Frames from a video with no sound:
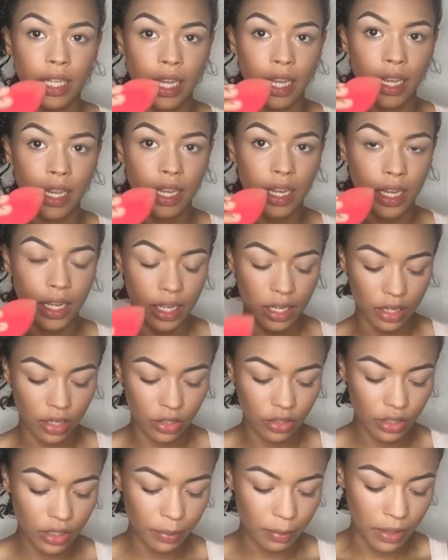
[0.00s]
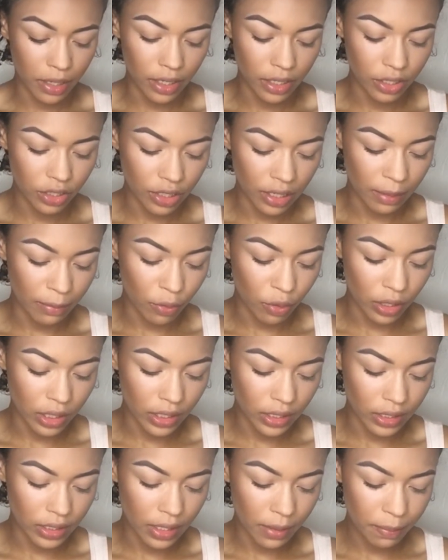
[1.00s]
take another sponge and I'm going
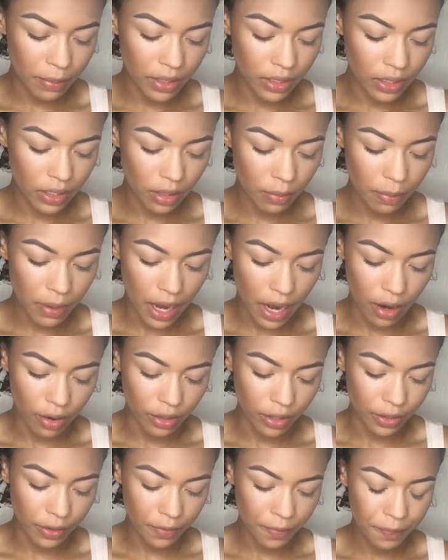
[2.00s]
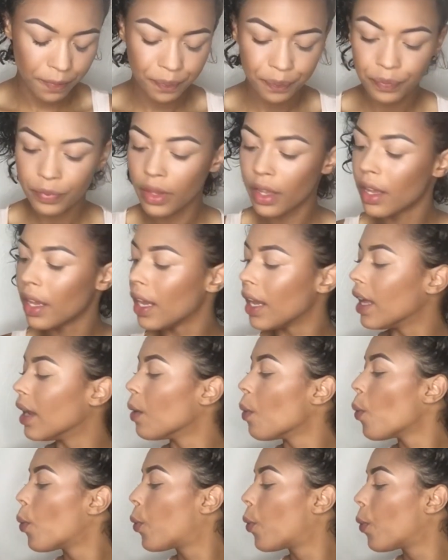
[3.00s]
to dip into the powder
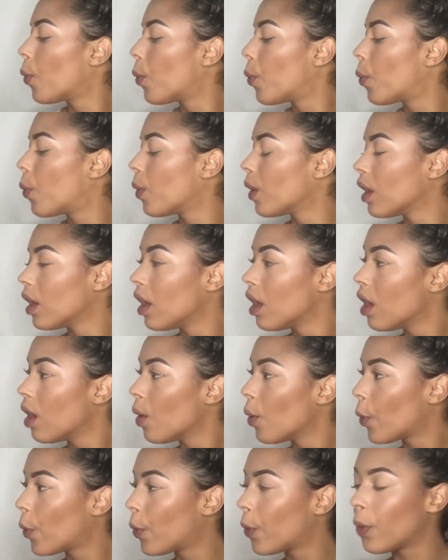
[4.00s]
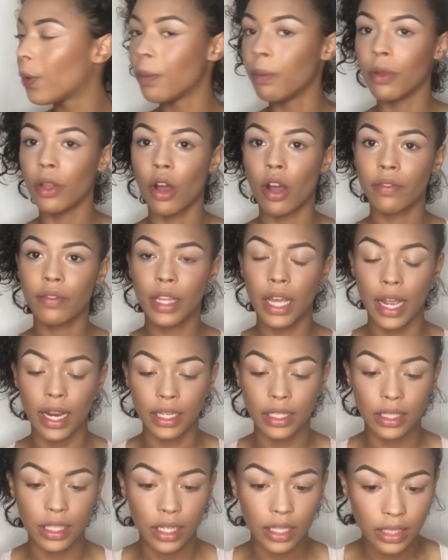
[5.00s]
and blow off the
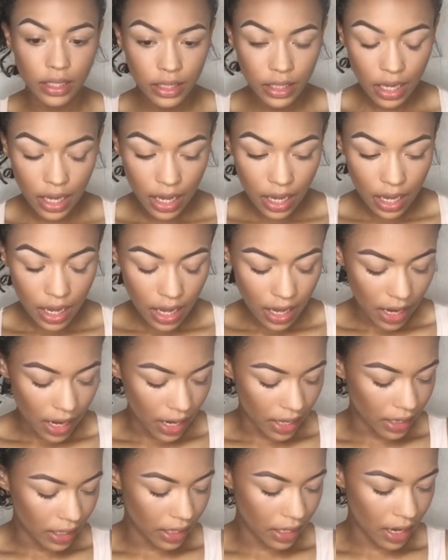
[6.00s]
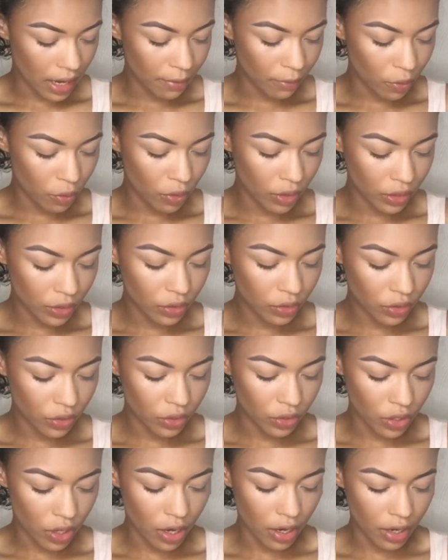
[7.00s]
excess, and then I'm going to
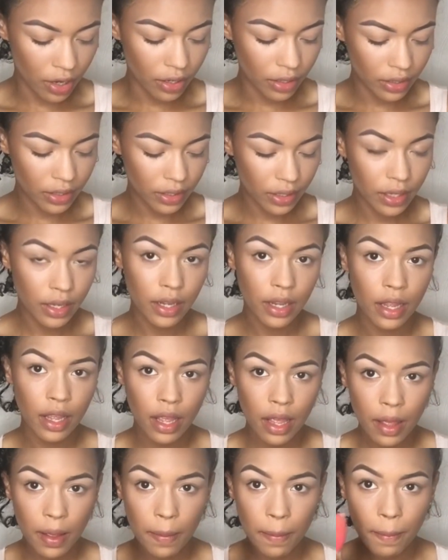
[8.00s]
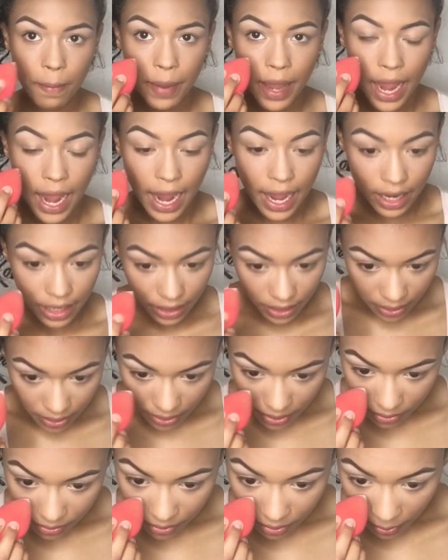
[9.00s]
start
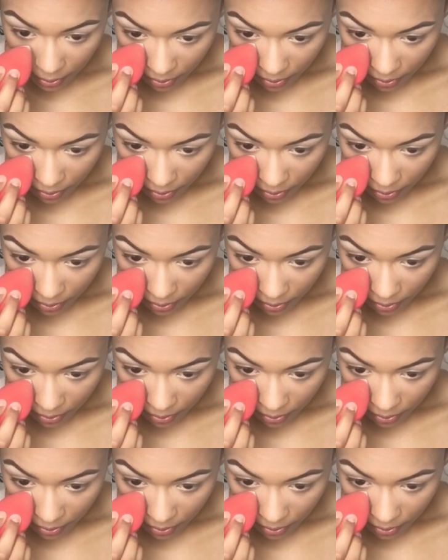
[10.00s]
patting